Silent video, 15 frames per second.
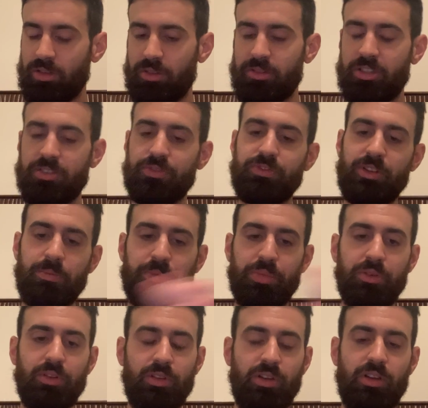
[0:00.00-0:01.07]
just flip,
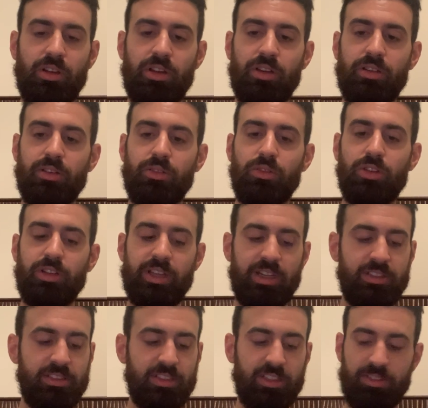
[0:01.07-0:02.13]
look
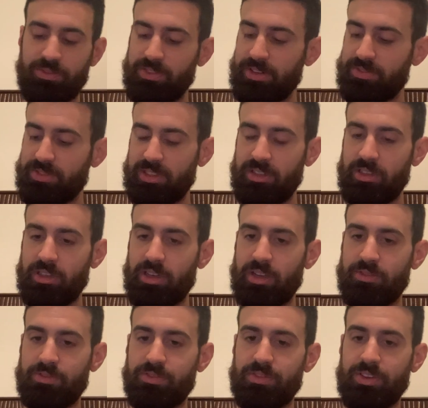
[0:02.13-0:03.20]
at 650
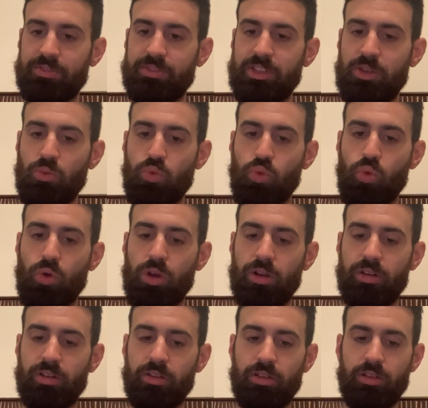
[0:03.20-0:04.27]
and
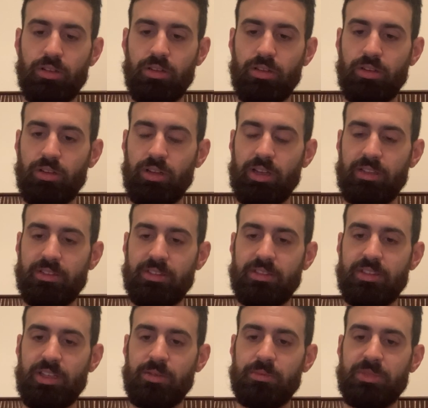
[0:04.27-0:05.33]
51 at the
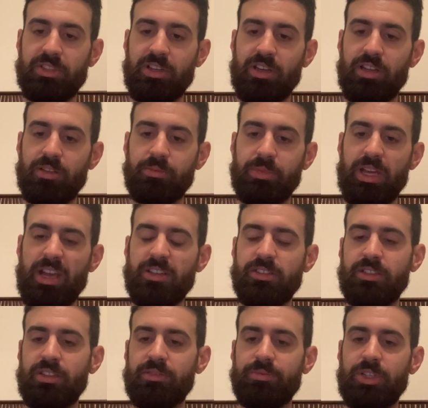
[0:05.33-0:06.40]
same time.
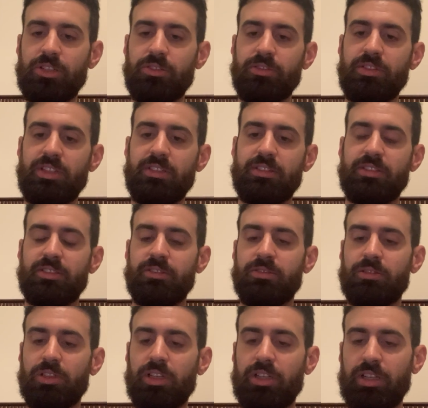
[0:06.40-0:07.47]
Actually, you don't need
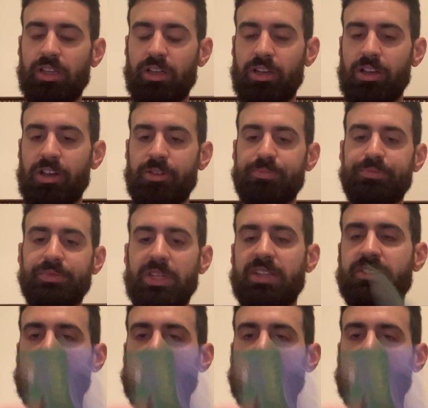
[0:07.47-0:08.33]
to. It's